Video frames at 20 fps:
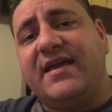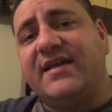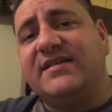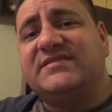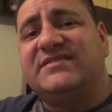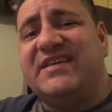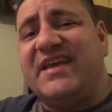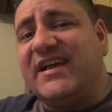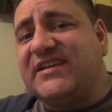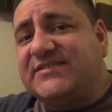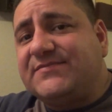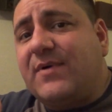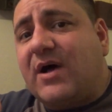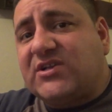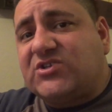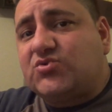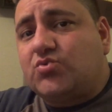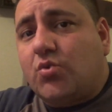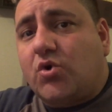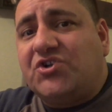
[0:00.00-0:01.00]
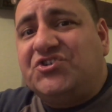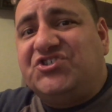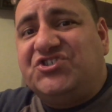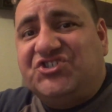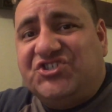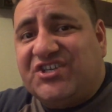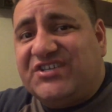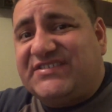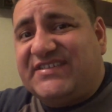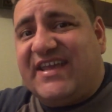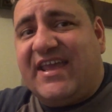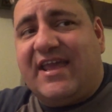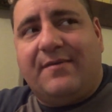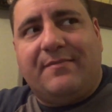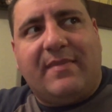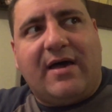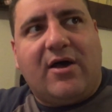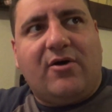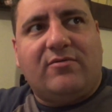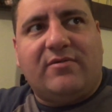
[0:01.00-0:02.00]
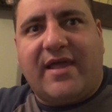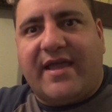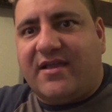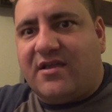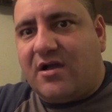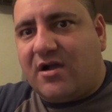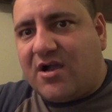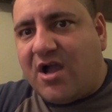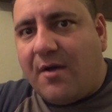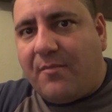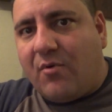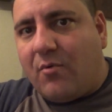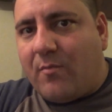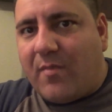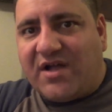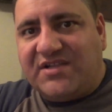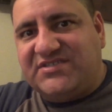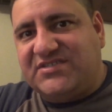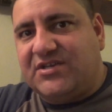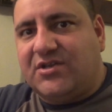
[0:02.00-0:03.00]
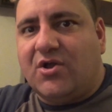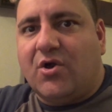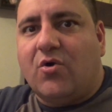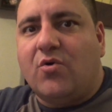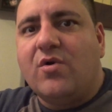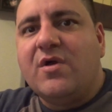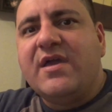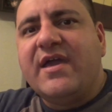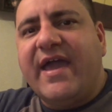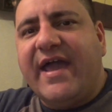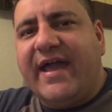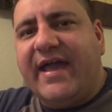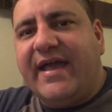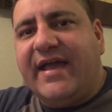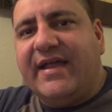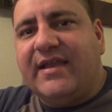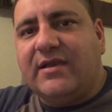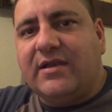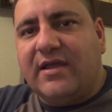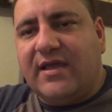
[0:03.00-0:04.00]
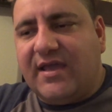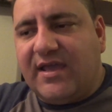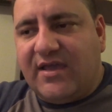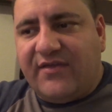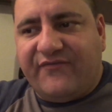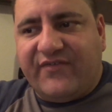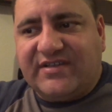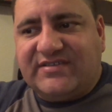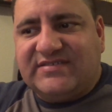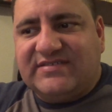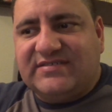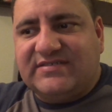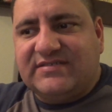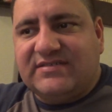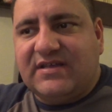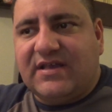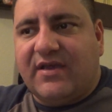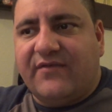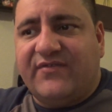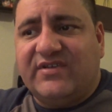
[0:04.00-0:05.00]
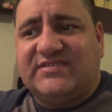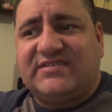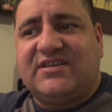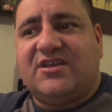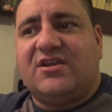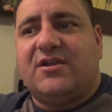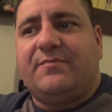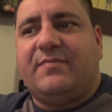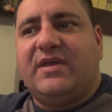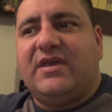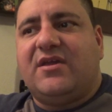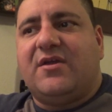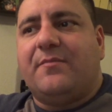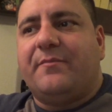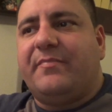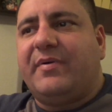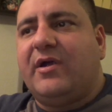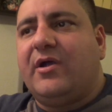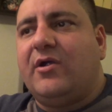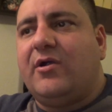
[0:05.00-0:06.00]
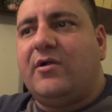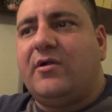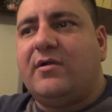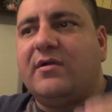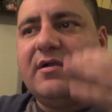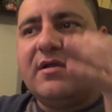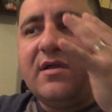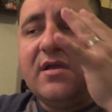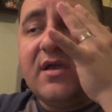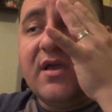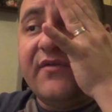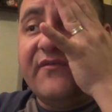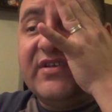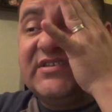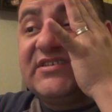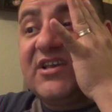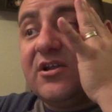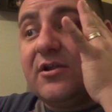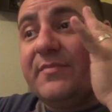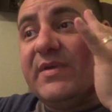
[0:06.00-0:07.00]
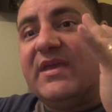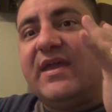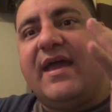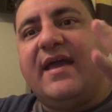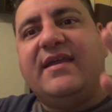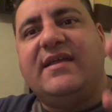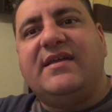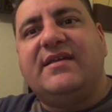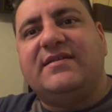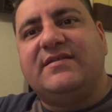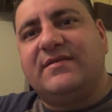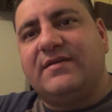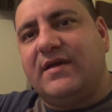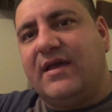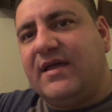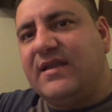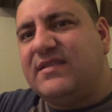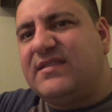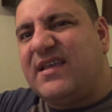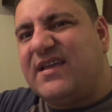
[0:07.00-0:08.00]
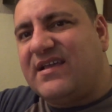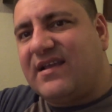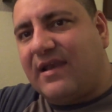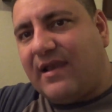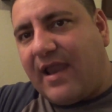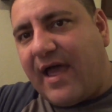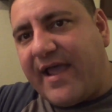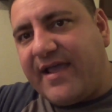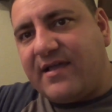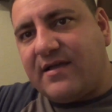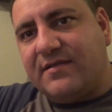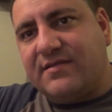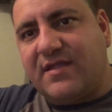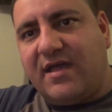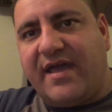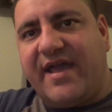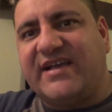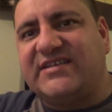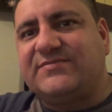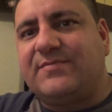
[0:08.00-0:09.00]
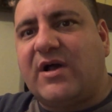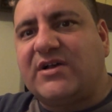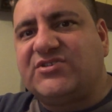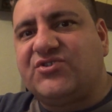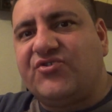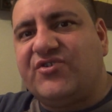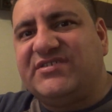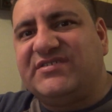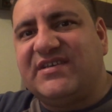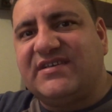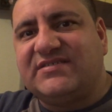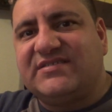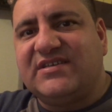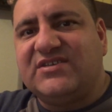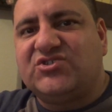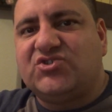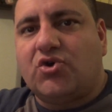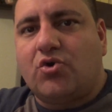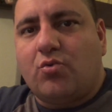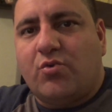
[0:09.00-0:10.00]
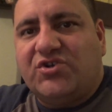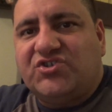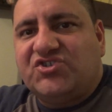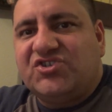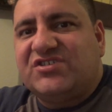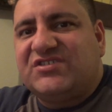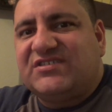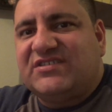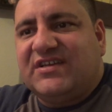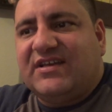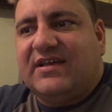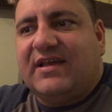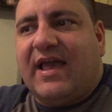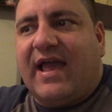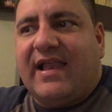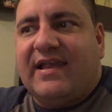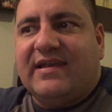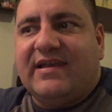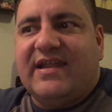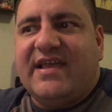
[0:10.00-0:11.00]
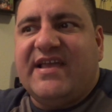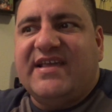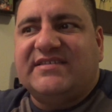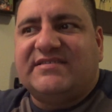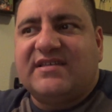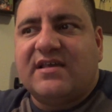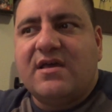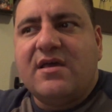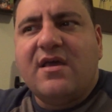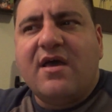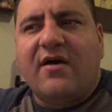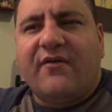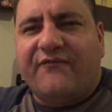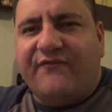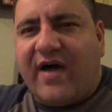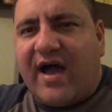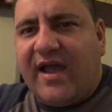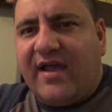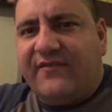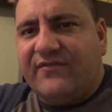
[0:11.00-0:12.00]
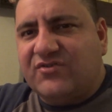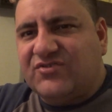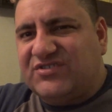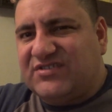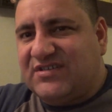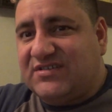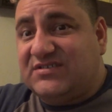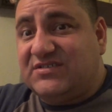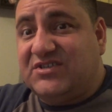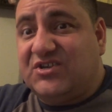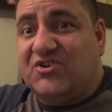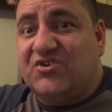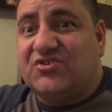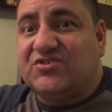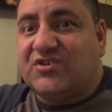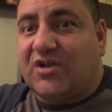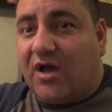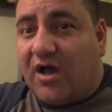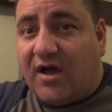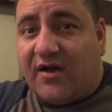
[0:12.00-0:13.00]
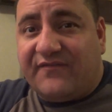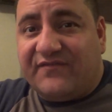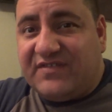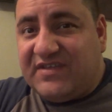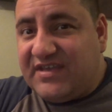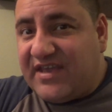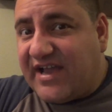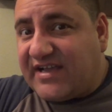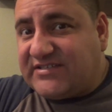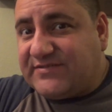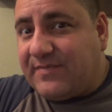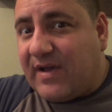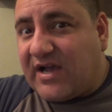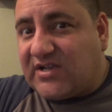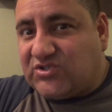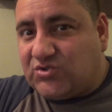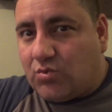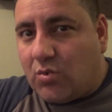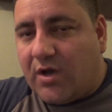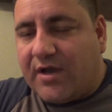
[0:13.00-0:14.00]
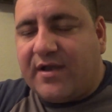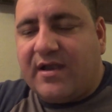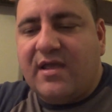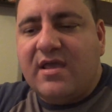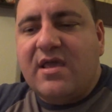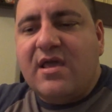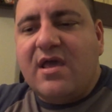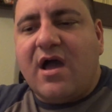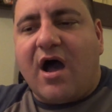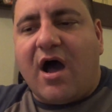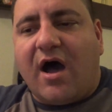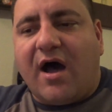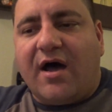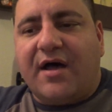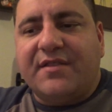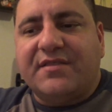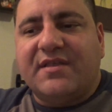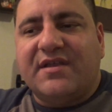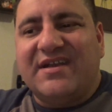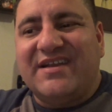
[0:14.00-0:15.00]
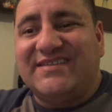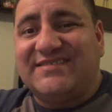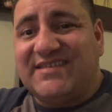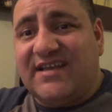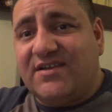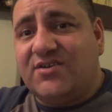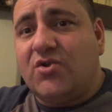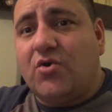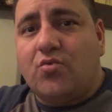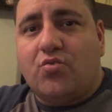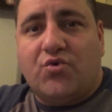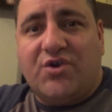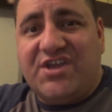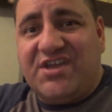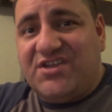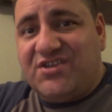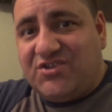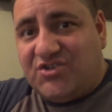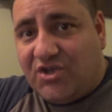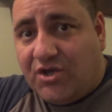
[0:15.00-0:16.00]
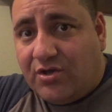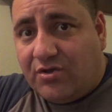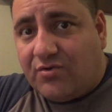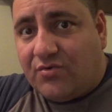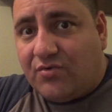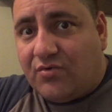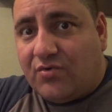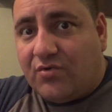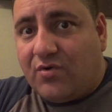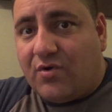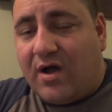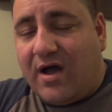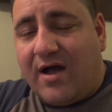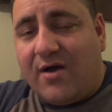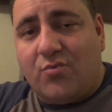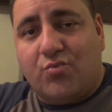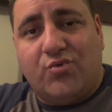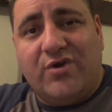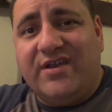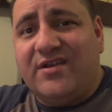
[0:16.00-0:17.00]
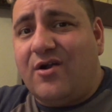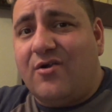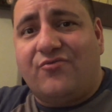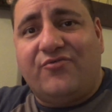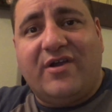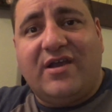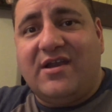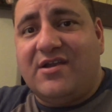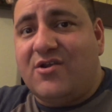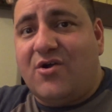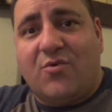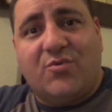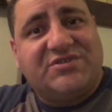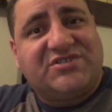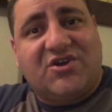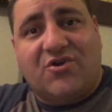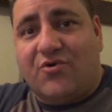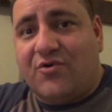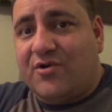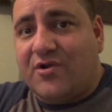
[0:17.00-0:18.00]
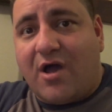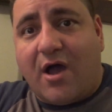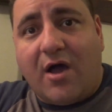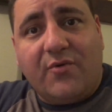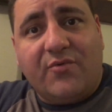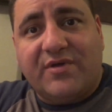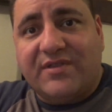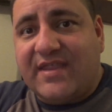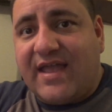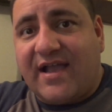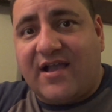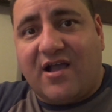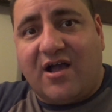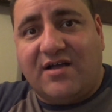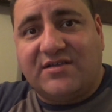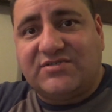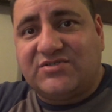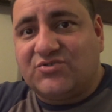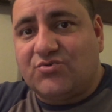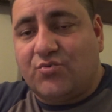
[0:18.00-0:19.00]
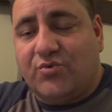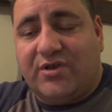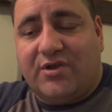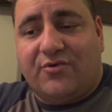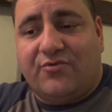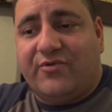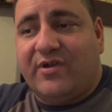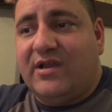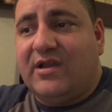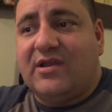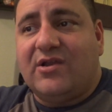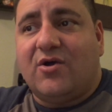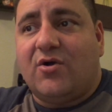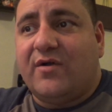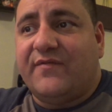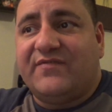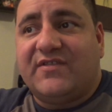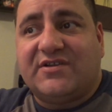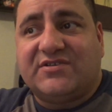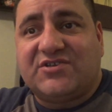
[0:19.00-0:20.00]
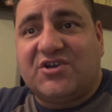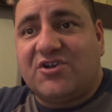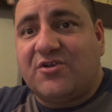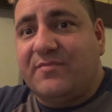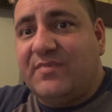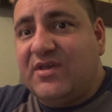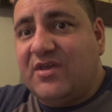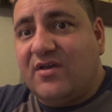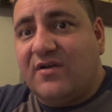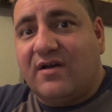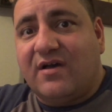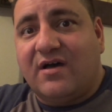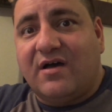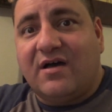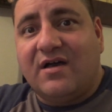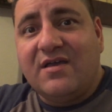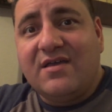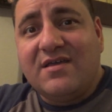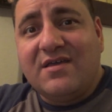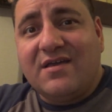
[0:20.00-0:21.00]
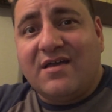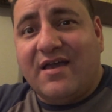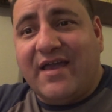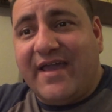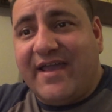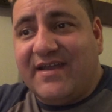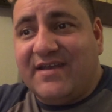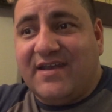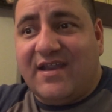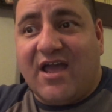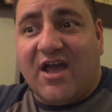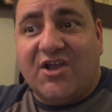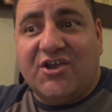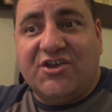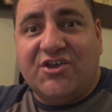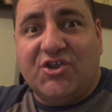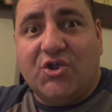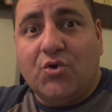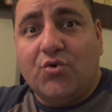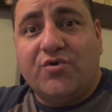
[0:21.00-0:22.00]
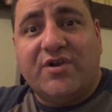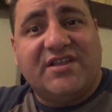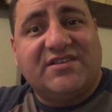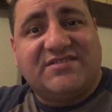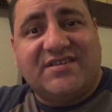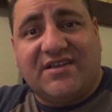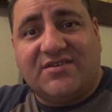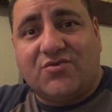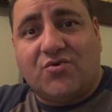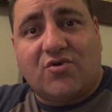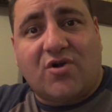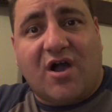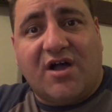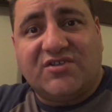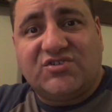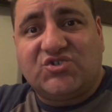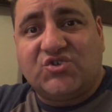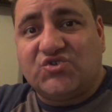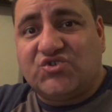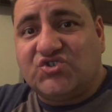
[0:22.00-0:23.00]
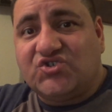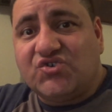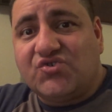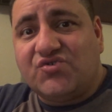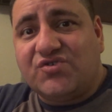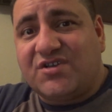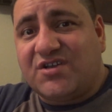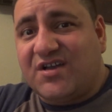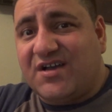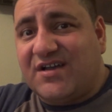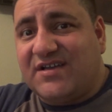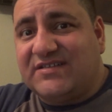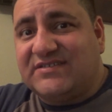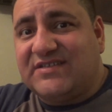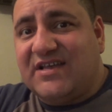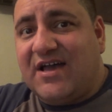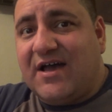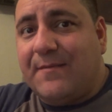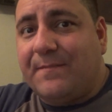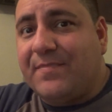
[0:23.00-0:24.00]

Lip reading: is, the Xbox One just came out like a couple months ago, and if it's gonna be compared, if it's gonna be anything like the Xbox 360, so we should see at least 5 or 6 years of the Xbox One. On the Nintendo Wii U, we don't really know what's going on with that console. We don't really know if there's gonna be a new Nintendo console soon, because